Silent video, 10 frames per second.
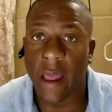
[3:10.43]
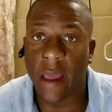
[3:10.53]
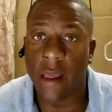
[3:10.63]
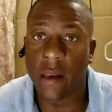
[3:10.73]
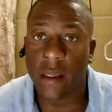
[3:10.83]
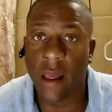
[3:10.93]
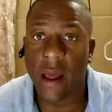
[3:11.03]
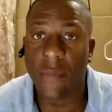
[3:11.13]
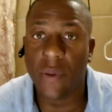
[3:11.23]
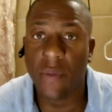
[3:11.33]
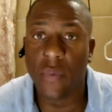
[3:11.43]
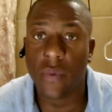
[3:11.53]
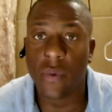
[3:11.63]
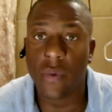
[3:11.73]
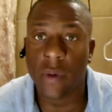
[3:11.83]
And the town
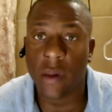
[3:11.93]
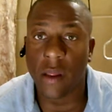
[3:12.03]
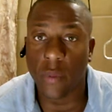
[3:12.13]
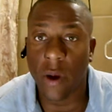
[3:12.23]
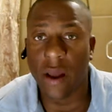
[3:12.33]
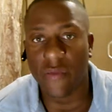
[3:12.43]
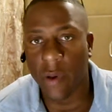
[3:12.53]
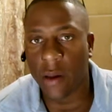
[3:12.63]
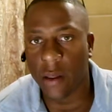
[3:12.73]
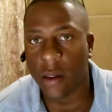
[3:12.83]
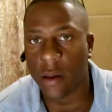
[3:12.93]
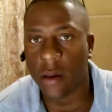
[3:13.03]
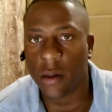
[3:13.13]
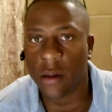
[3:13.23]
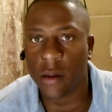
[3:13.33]
people and the swines ran
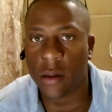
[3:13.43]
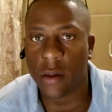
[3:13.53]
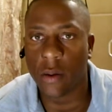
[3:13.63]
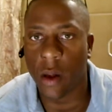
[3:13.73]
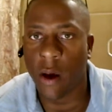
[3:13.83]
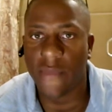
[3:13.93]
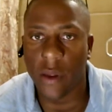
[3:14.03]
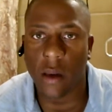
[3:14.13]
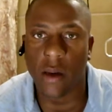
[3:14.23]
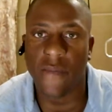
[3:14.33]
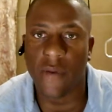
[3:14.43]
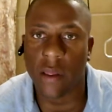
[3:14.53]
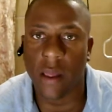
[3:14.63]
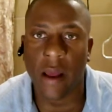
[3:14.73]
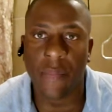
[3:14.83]
into, you know, off the cliff.
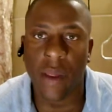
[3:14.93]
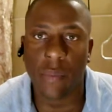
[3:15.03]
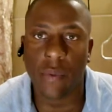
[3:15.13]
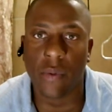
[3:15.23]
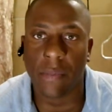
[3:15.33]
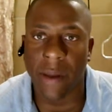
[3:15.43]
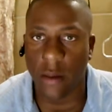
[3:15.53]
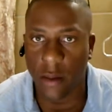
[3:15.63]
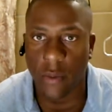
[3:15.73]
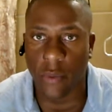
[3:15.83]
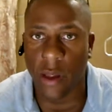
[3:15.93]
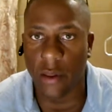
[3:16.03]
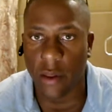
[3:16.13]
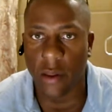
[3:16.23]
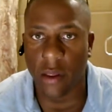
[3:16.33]
And the town people basically
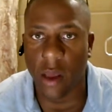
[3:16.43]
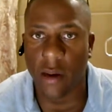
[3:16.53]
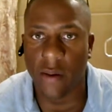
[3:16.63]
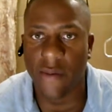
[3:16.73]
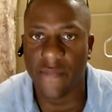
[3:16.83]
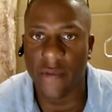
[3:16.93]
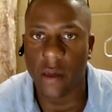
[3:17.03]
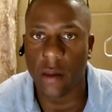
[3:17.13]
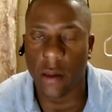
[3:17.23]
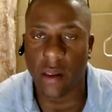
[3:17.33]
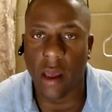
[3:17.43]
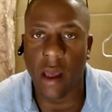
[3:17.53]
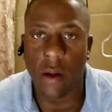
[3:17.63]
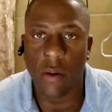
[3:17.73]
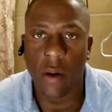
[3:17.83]
ran Jesus out of the
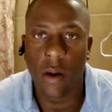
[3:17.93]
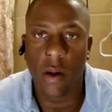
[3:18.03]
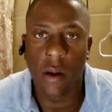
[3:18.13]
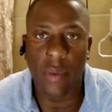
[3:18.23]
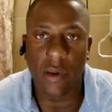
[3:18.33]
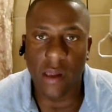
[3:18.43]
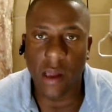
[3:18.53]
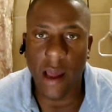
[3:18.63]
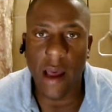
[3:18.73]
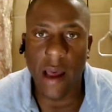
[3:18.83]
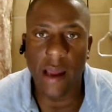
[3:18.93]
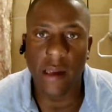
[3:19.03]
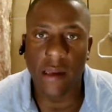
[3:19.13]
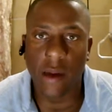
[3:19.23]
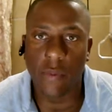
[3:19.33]
town. But the
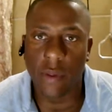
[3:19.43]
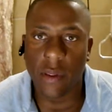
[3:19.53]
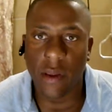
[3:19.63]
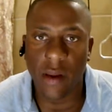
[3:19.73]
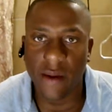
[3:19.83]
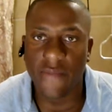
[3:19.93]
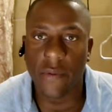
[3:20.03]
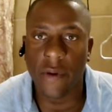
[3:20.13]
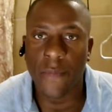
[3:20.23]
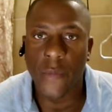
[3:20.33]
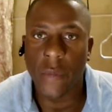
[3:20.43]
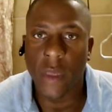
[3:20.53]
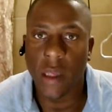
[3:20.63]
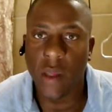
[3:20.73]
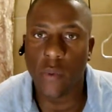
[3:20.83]
guy that was delivered
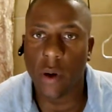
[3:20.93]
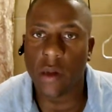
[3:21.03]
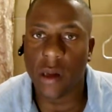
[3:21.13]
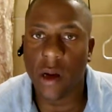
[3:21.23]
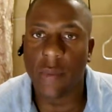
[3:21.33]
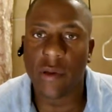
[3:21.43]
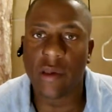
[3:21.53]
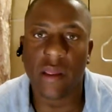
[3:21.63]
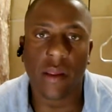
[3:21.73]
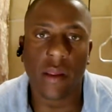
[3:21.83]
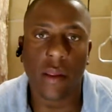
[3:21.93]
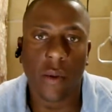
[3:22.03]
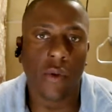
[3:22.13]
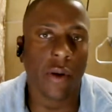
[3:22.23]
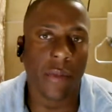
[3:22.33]
he wanted to come, and Jesus
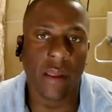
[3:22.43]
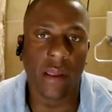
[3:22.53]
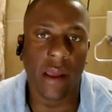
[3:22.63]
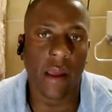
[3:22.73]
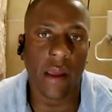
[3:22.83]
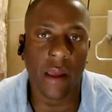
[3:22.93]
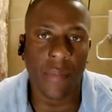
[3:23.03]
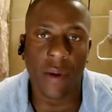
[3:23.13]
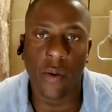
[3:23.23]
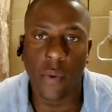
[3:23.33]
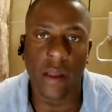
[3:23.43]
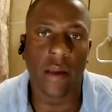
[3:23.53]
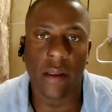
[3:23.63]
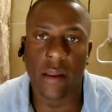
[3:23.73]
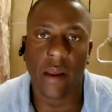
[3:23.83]
told him to stay and be a
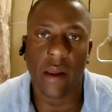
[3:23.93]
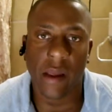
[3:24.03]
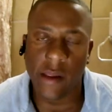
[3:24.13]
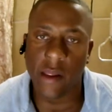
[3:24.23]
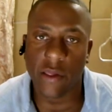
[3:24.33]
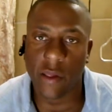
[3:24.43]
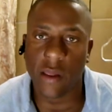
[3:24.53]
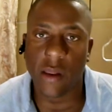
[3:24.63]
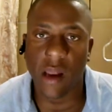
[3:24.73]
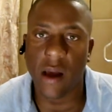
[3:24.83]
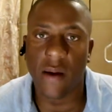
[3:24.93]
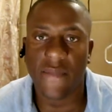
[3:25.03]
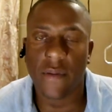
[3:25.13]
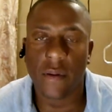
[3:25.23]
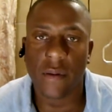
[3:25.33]
witness. And then Jesus
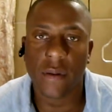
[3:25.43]
left.